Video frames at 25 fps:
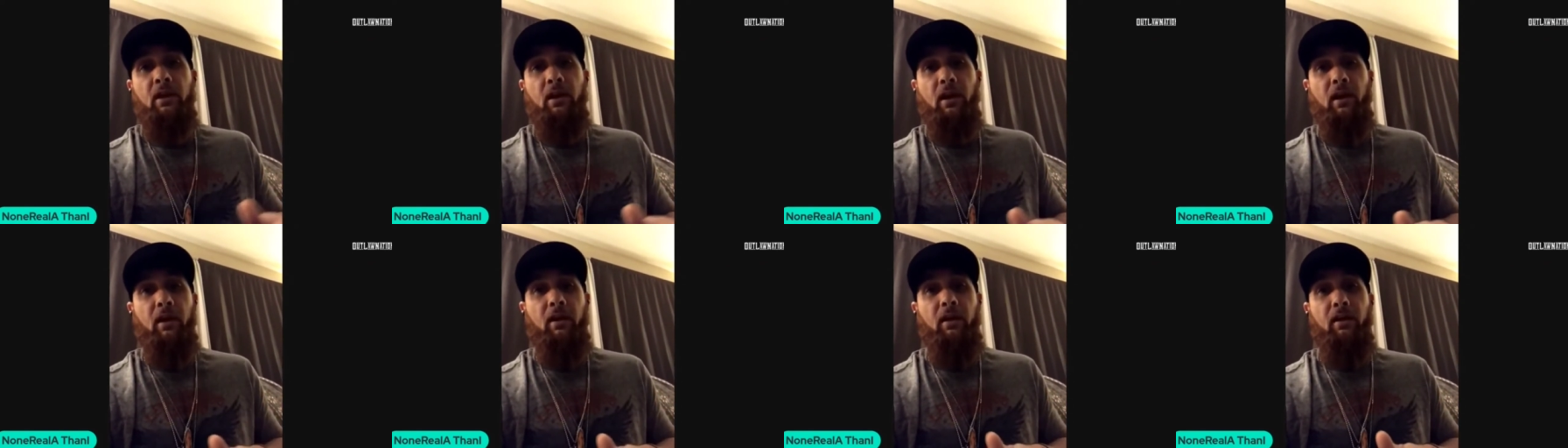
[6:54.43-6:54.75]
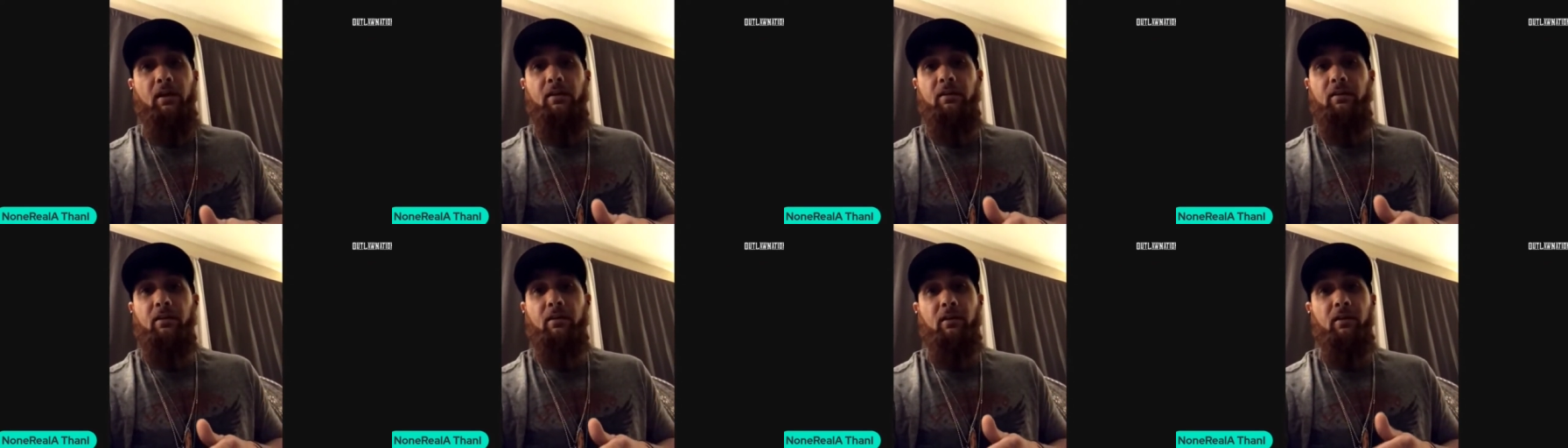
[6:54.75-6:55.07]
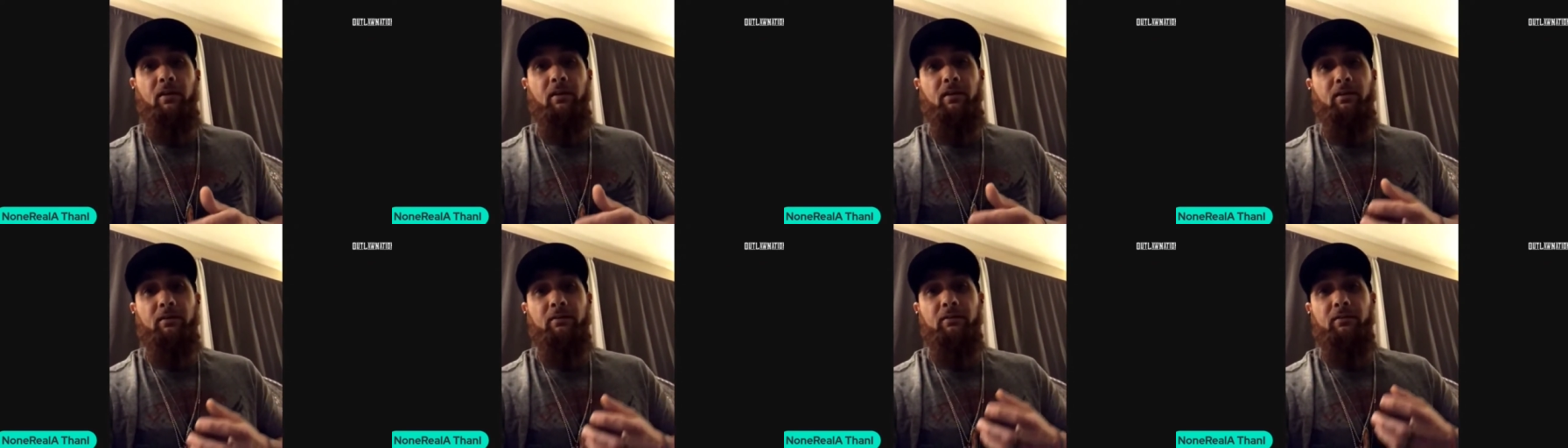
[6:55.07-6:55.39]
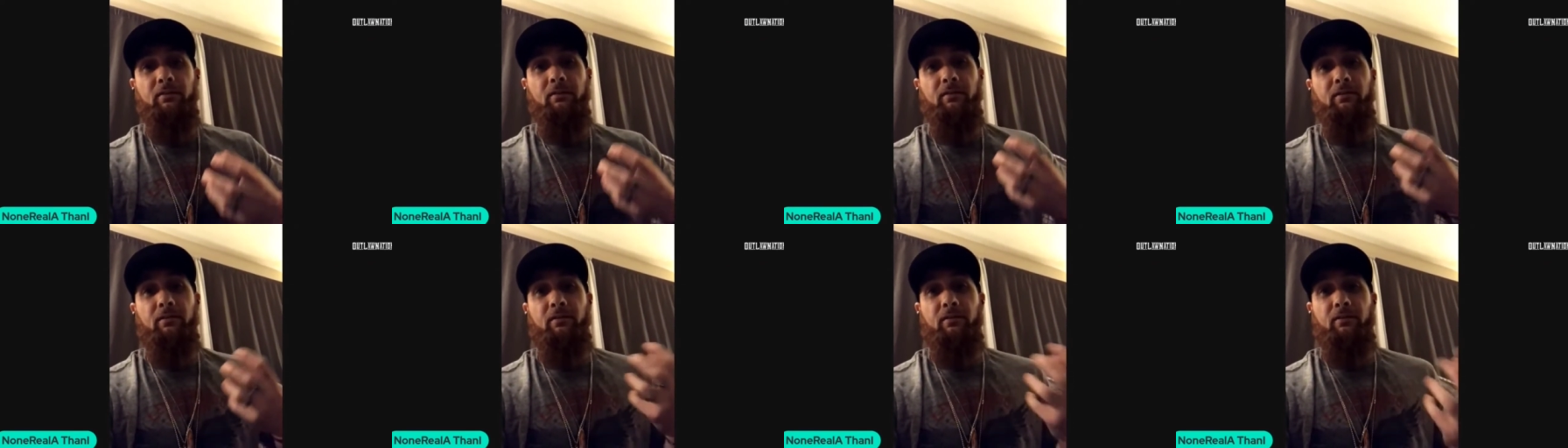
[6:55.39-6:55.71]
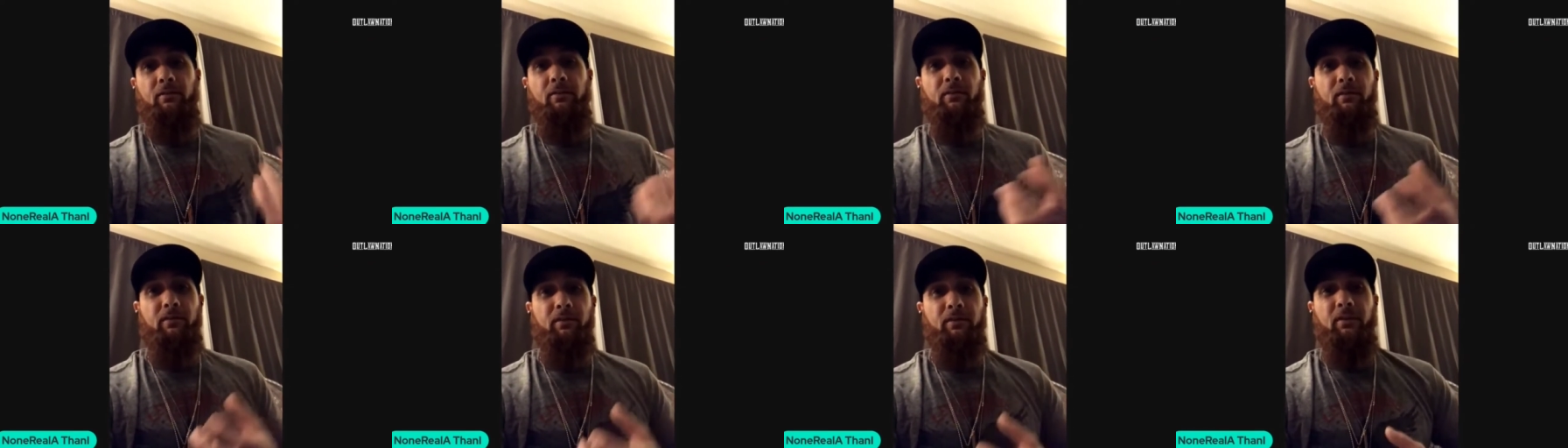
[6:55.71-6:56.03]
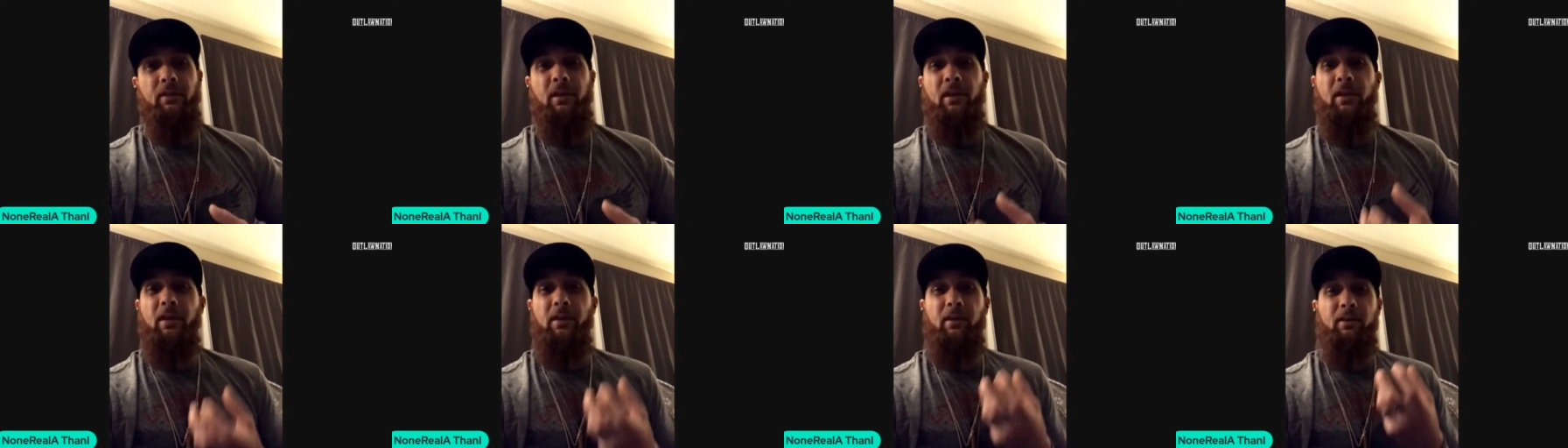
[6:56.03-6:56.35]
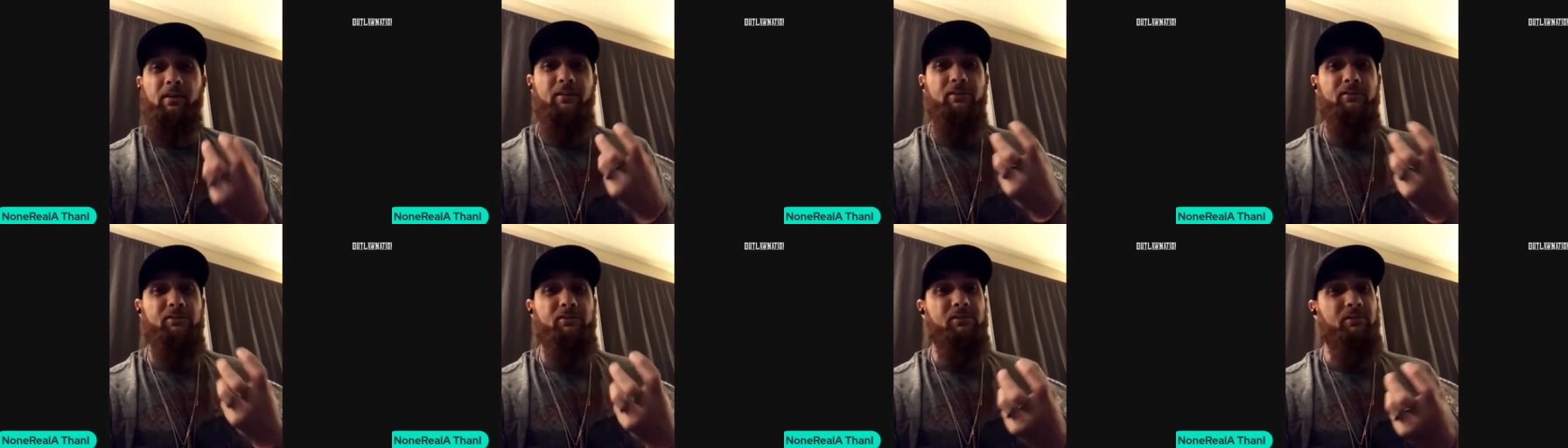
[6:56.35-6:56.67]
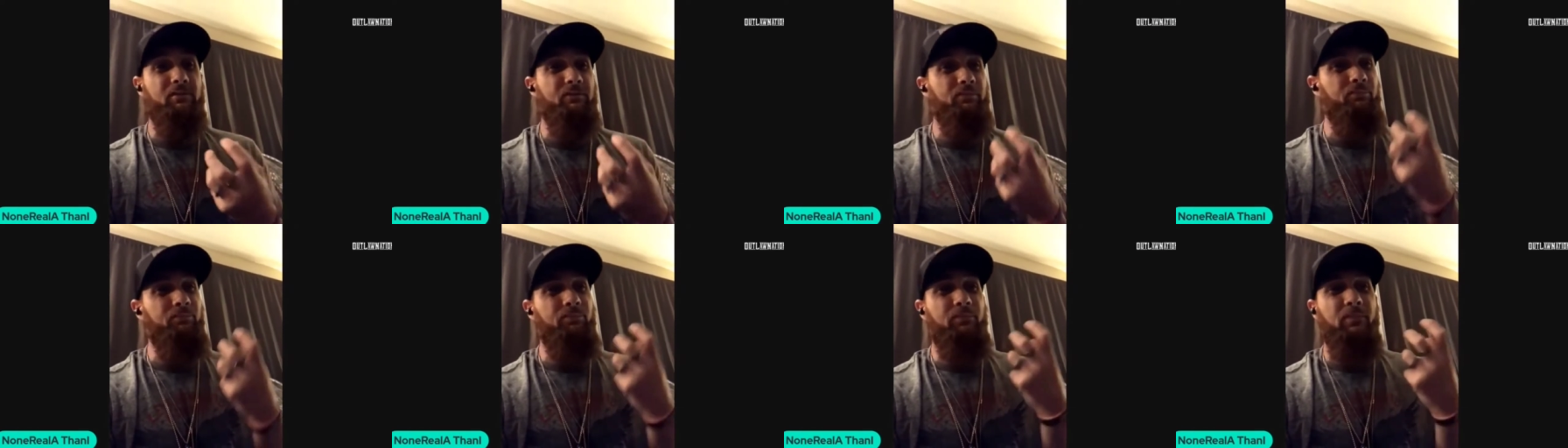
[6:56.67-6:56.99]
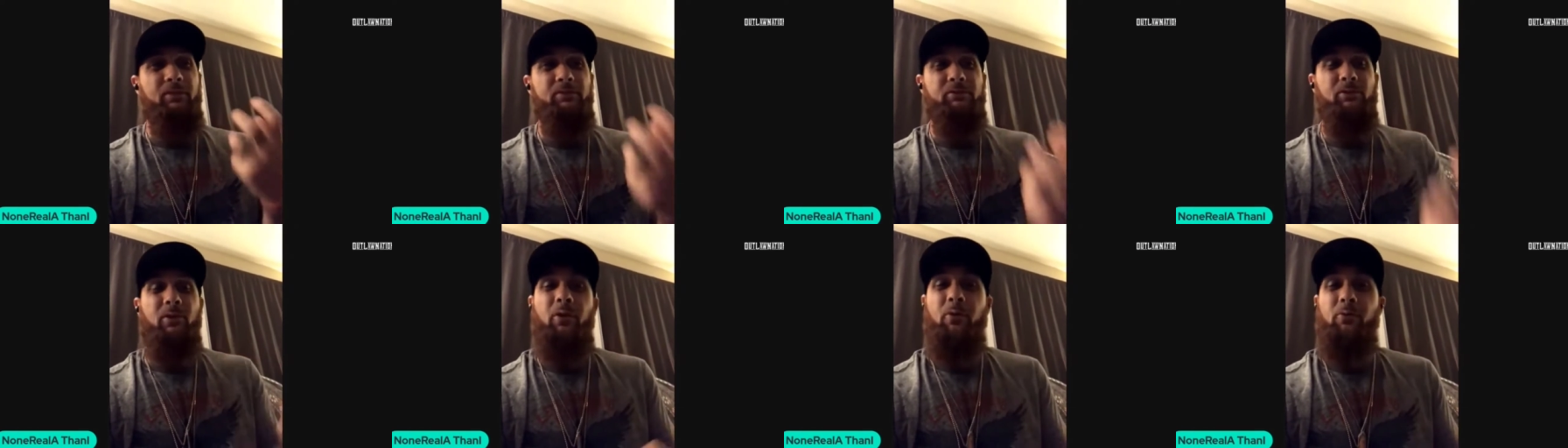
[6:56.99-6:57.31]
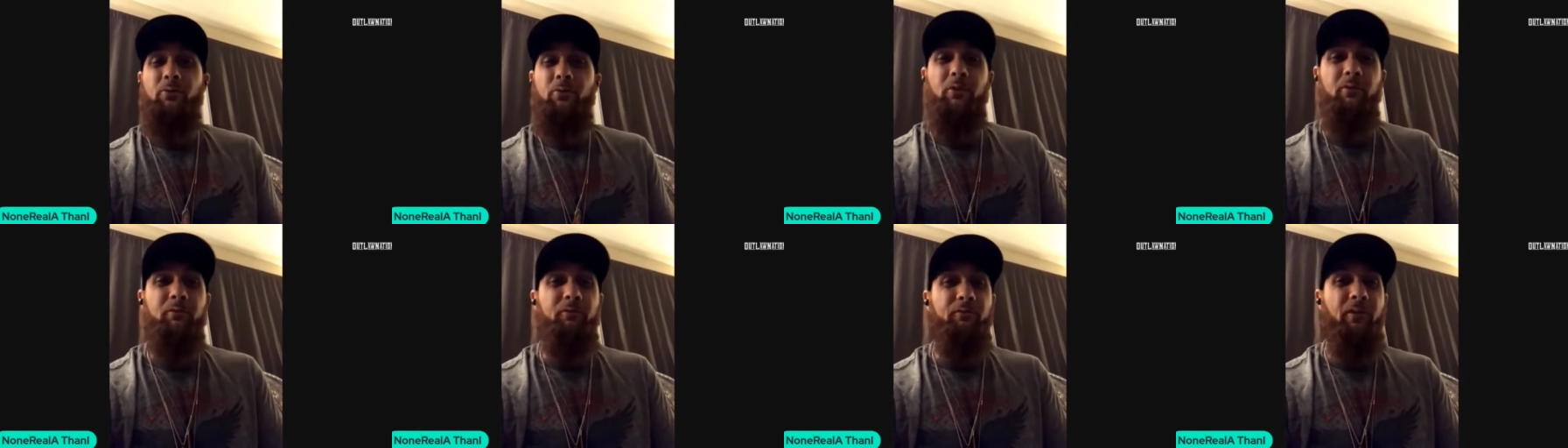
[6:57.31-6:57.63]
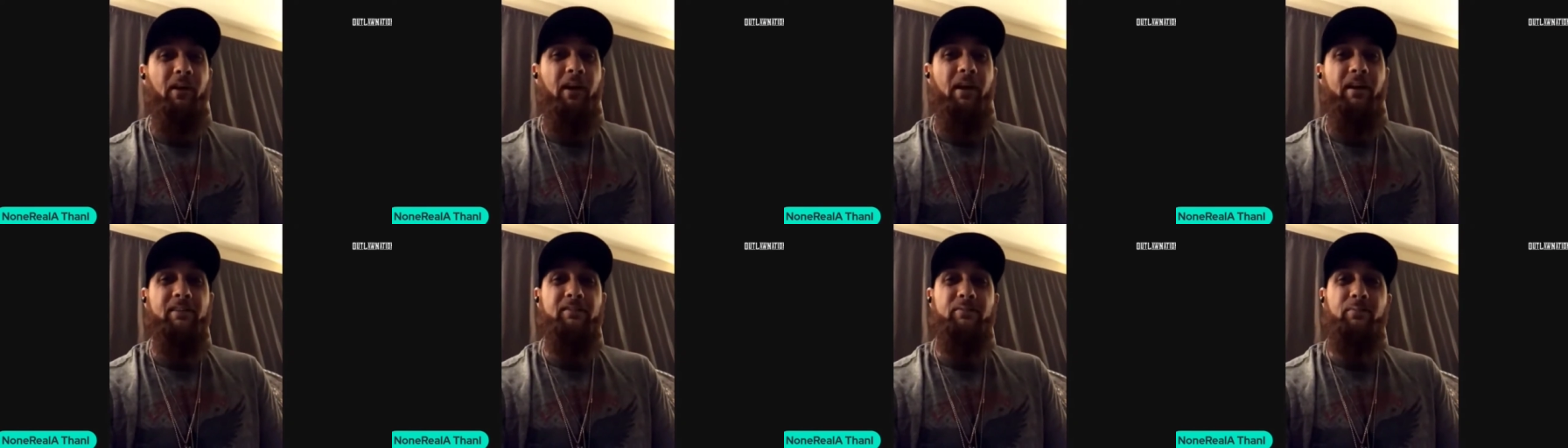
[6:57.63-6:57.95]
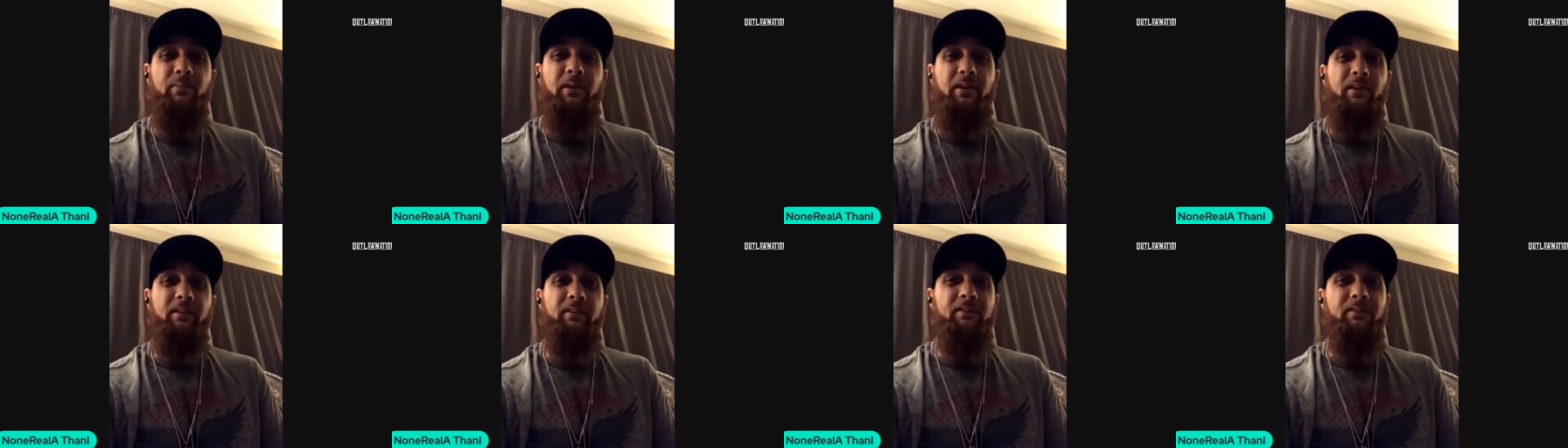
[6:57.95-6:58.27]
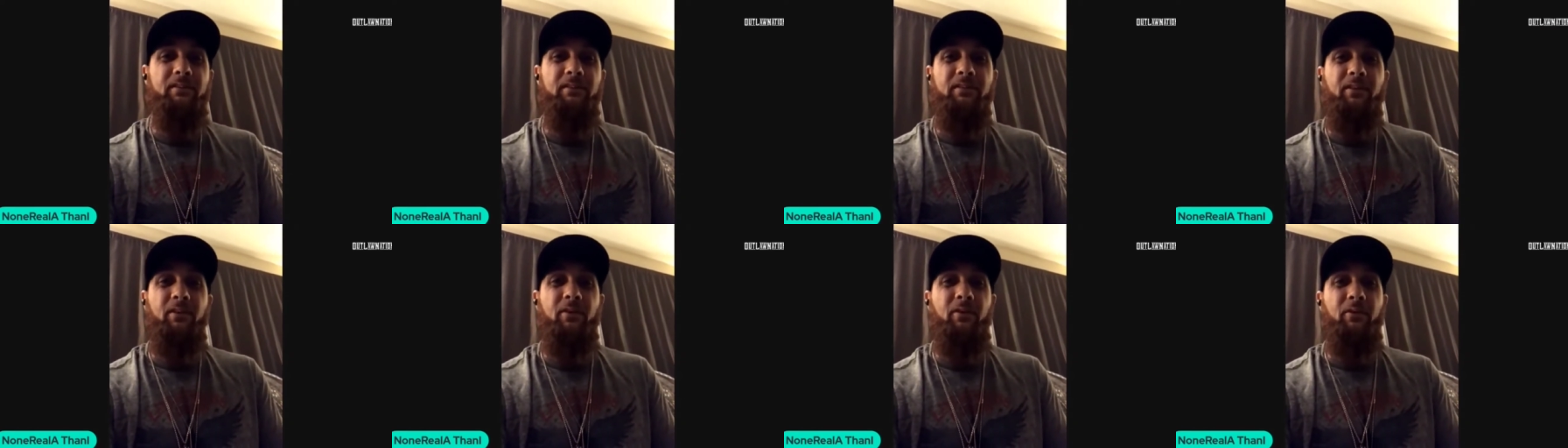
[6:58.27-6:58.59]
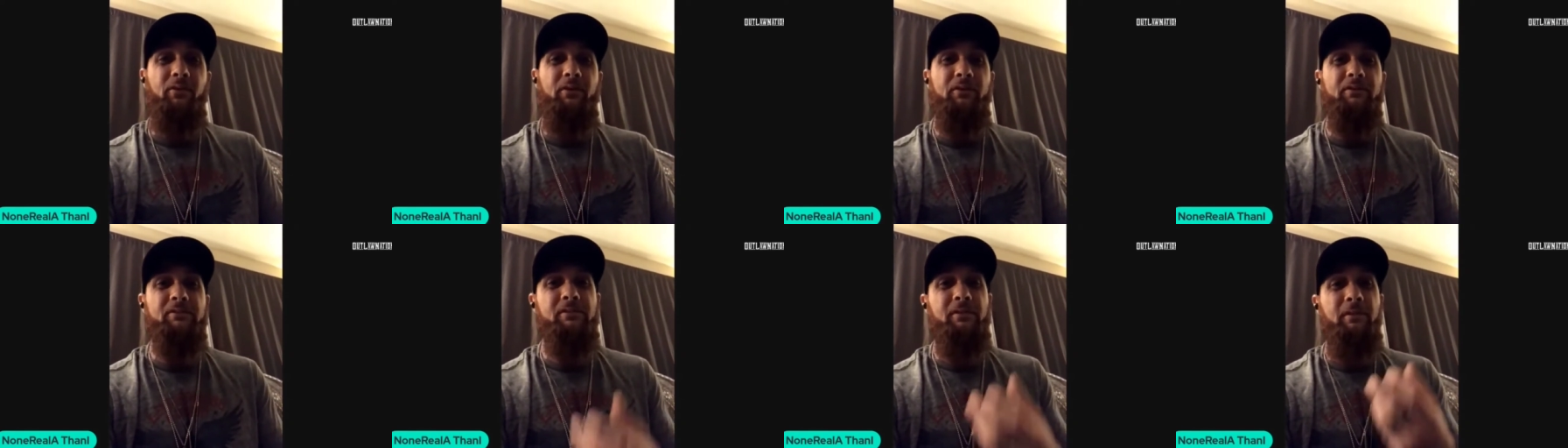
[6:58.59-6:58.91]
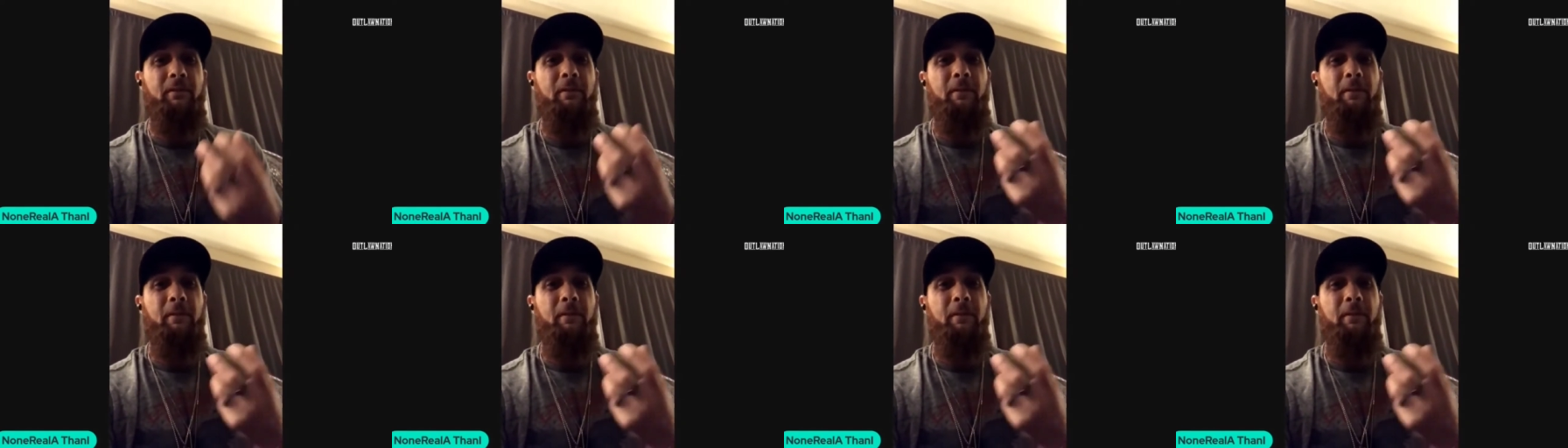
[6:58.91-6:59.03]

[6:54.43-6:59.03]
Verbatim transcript: And uh, yeah, it's it's all real facts, man. You know, there's